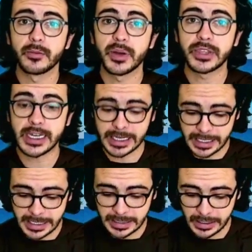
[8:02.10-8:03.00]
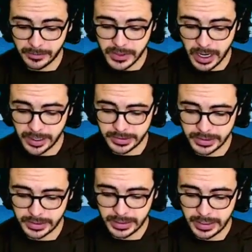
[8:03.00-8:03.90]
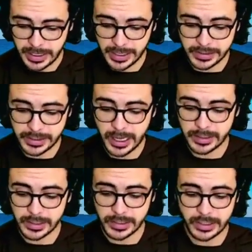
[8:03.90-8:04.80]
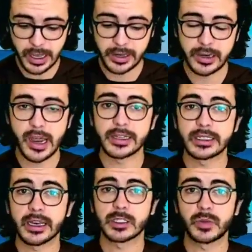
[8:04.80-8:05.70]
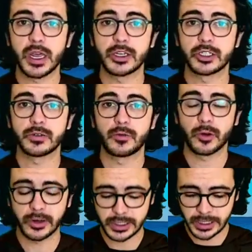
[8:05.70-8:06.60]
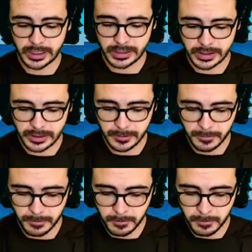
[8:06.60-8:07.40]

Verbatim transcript: but that he loved us and sent his Son as expiation for our sins.